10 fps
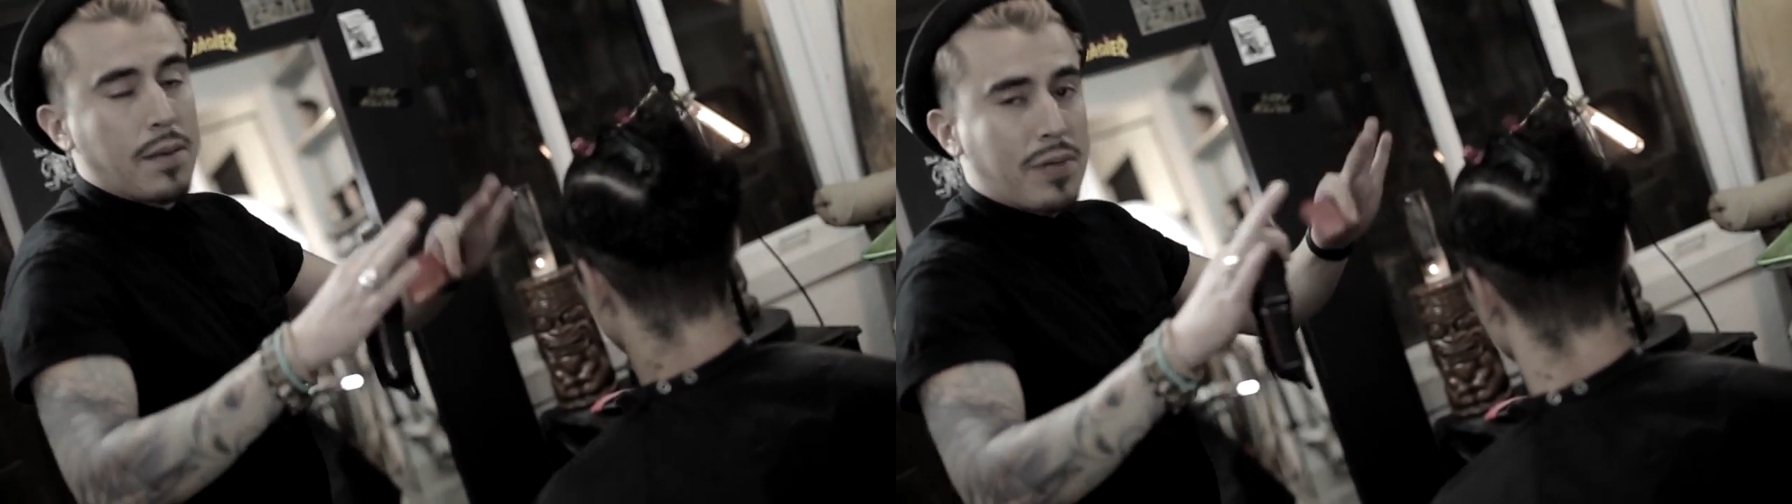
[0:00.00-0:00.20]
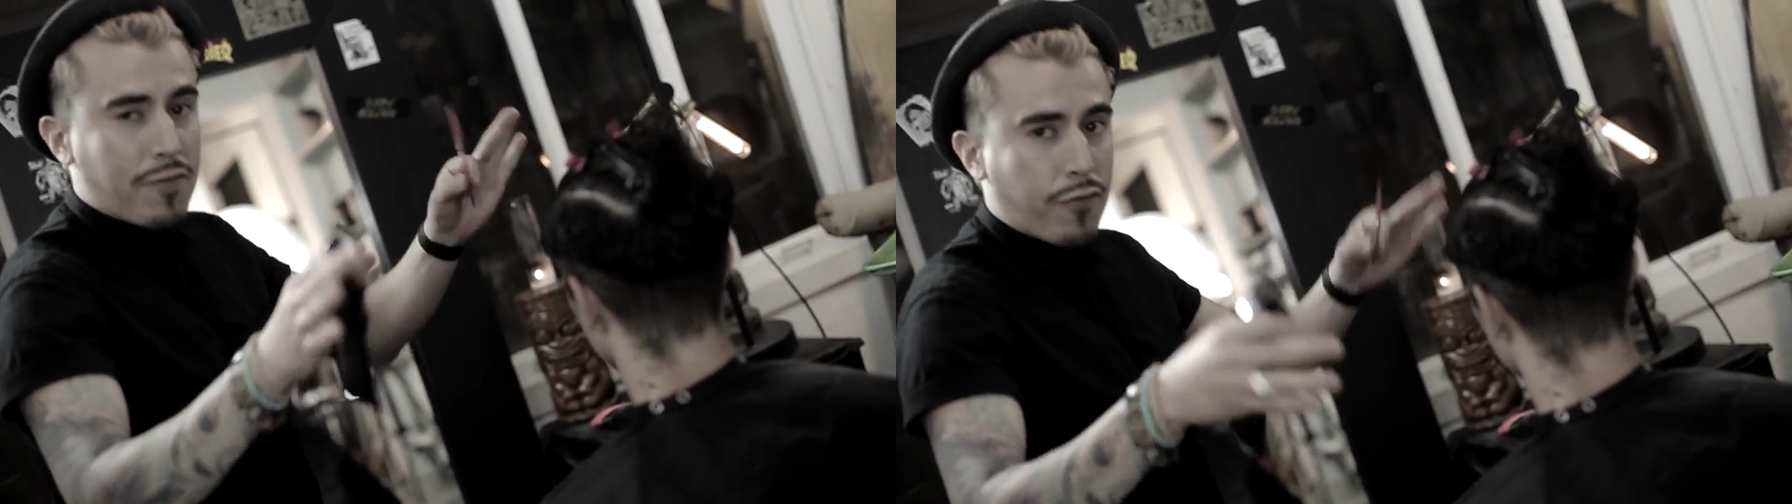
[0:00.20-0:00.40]

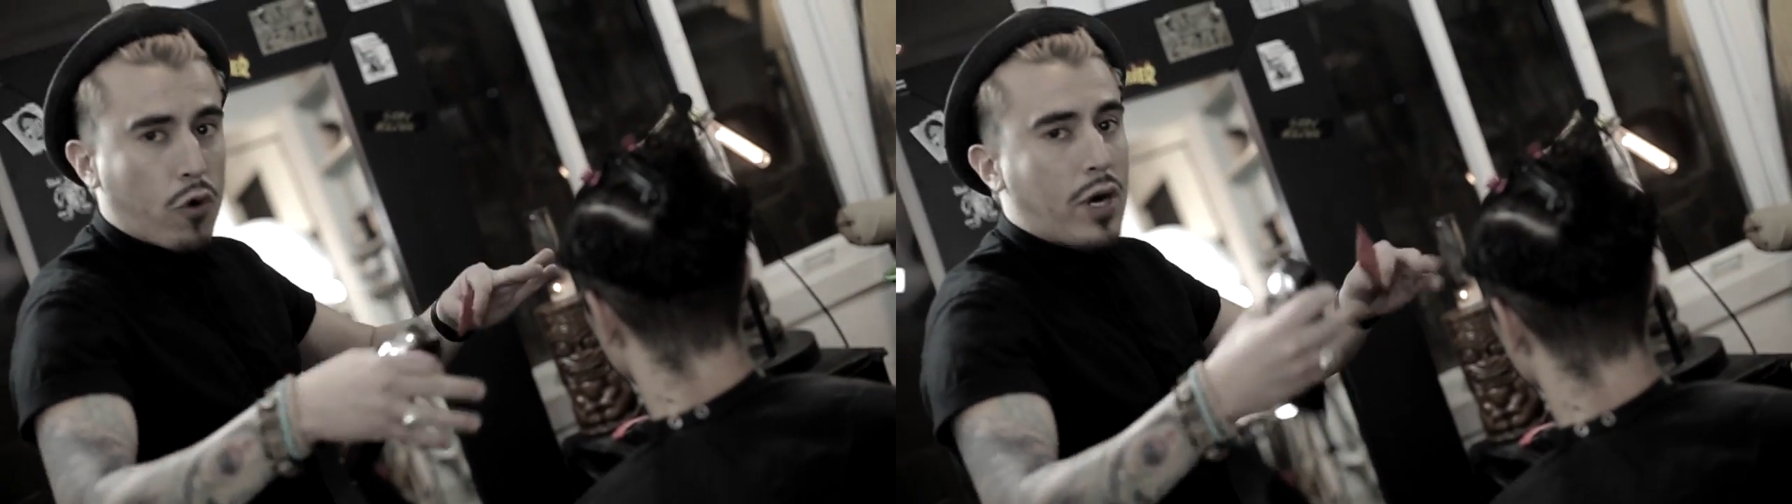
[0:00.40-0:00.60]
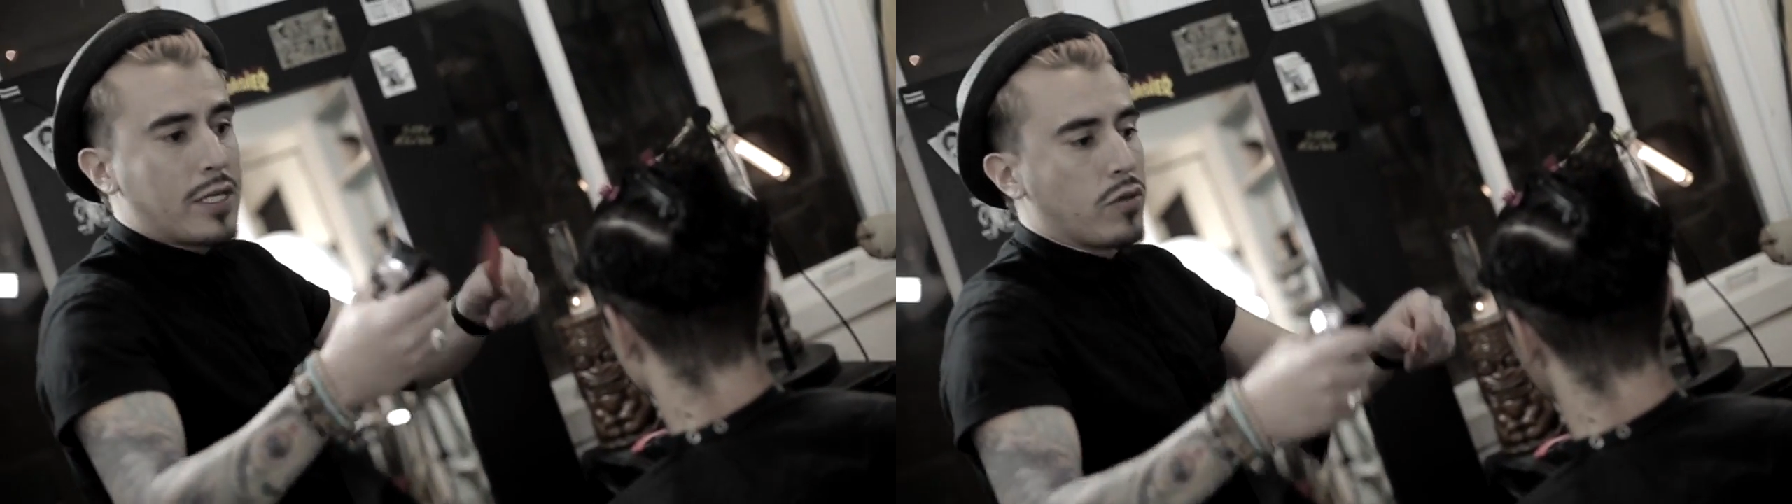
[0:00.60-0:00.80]

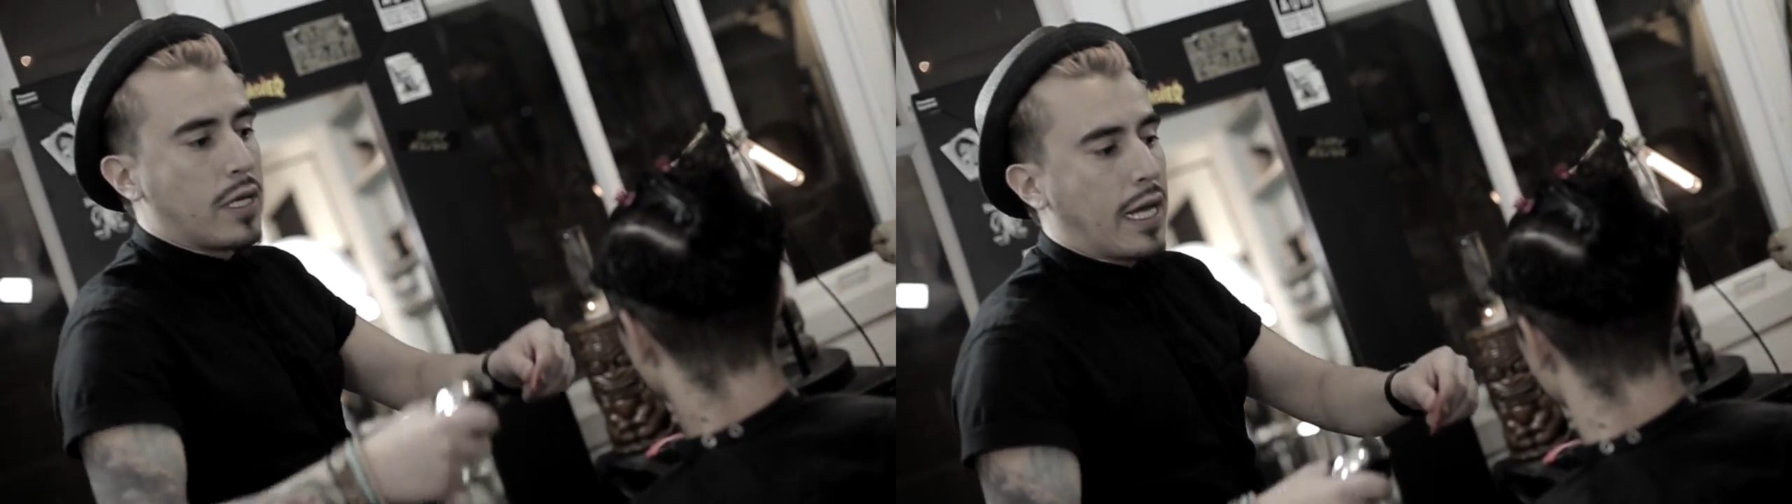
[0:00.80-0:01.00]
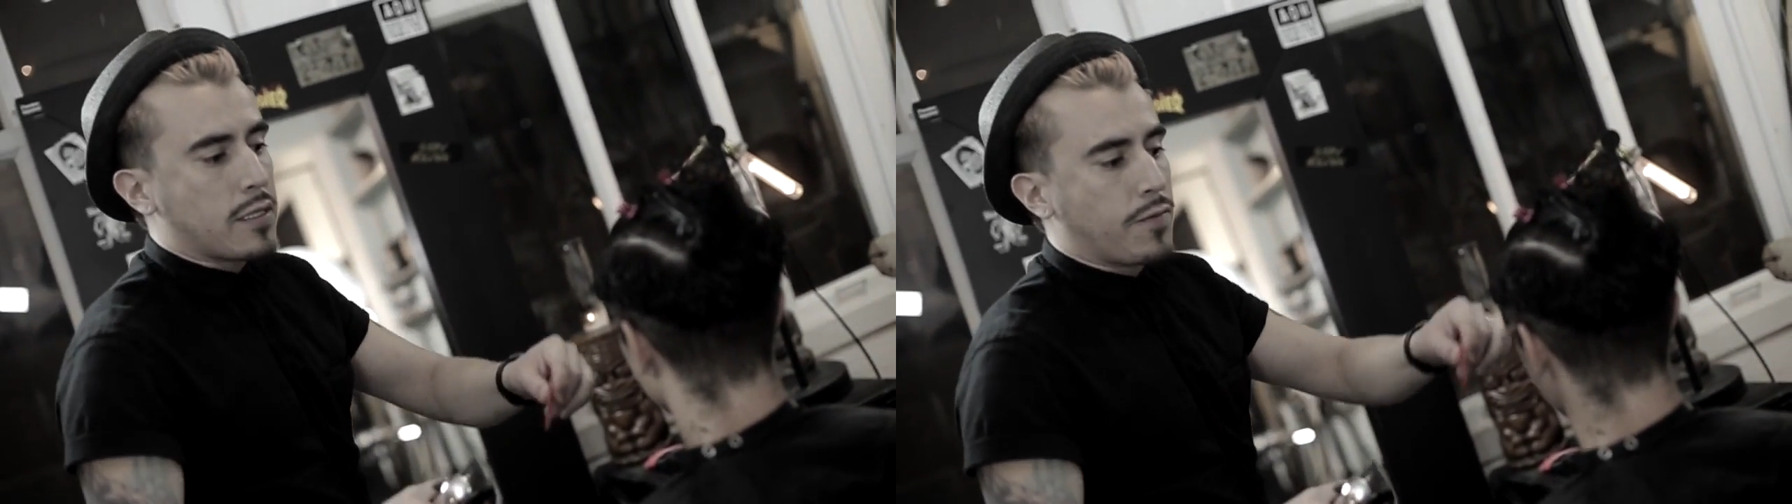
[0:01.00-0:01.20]
before I do the
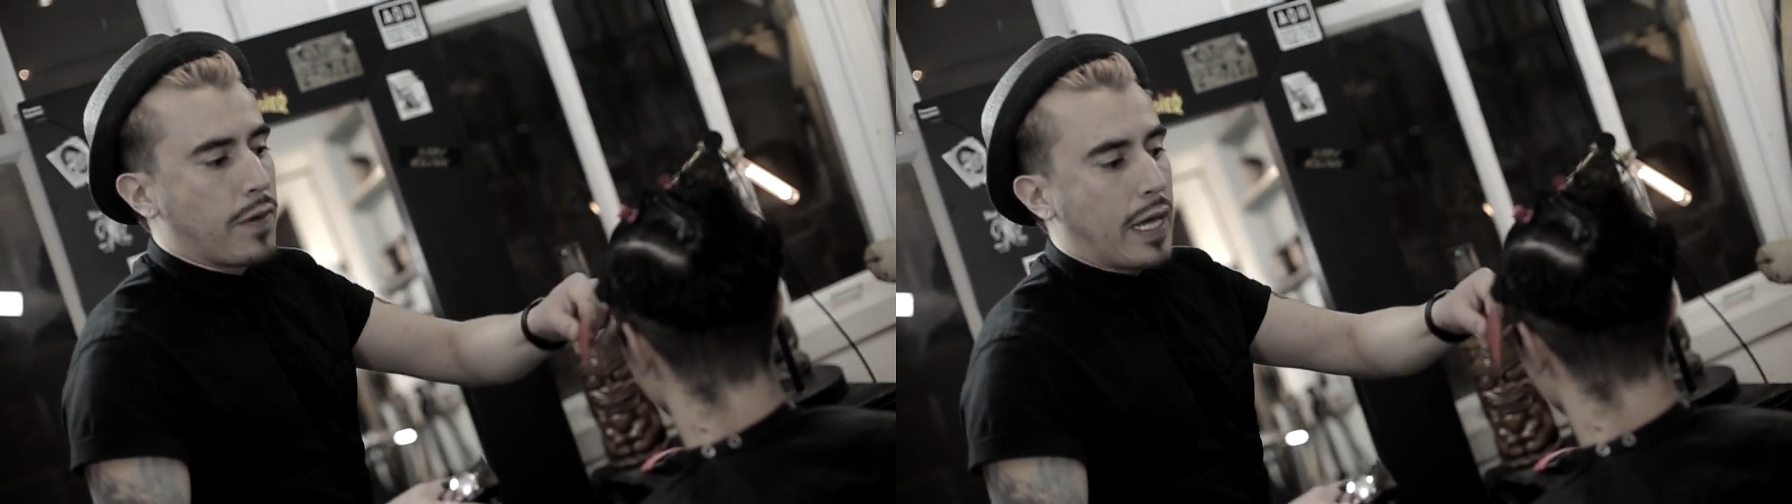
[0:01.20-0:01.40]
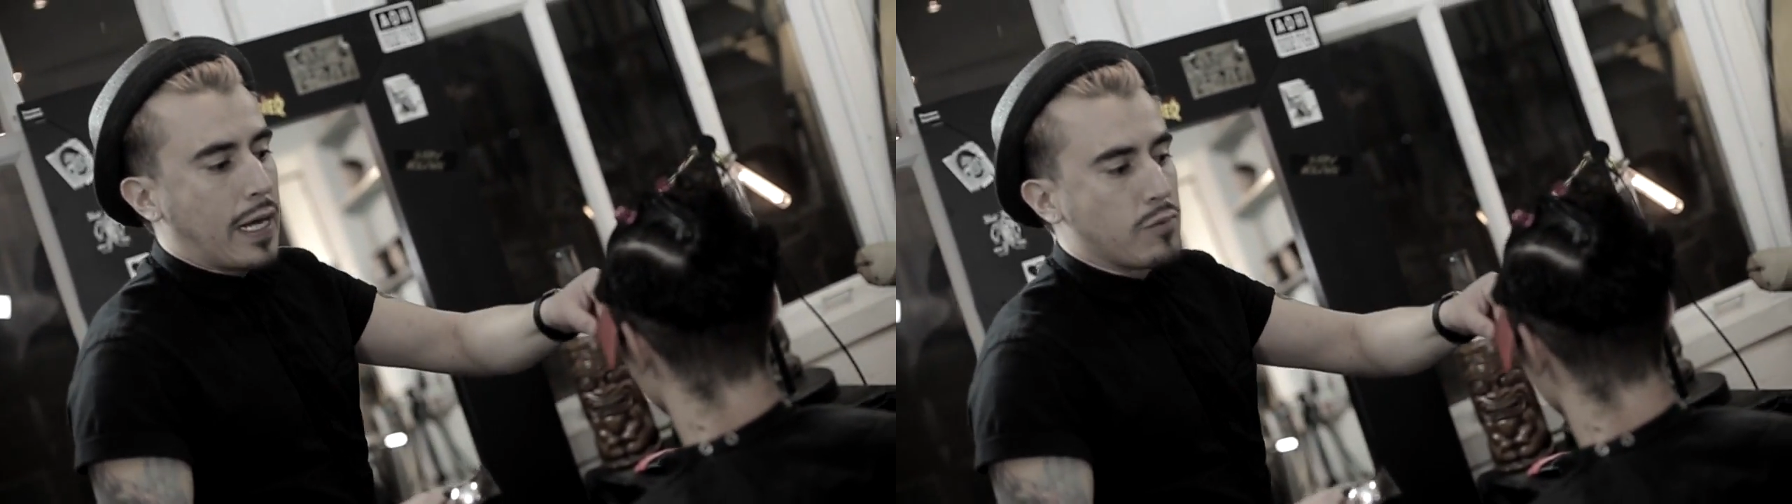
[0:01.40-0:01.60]
next fade.